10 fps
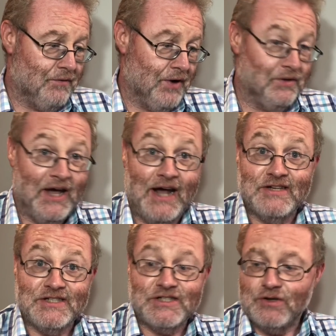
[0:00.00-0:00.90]
around the
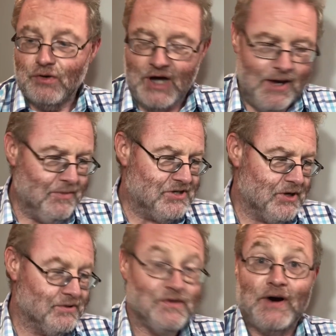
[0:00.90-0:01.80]
ends, okay, in
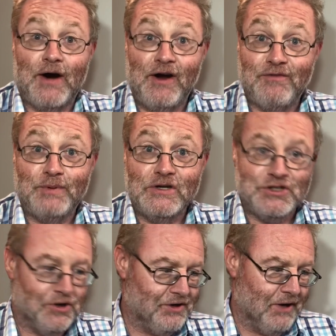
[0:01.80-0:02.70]
terms of RF being
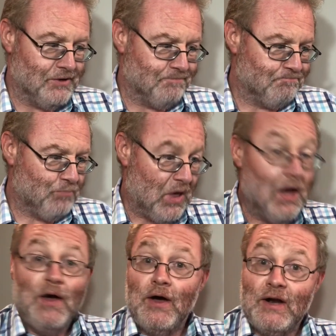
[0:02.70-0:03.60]
shot out.
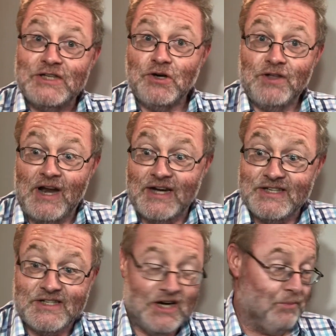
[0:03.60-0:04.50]
Let's look at the
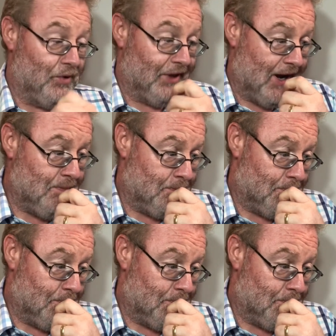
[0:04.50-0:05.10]
next example then.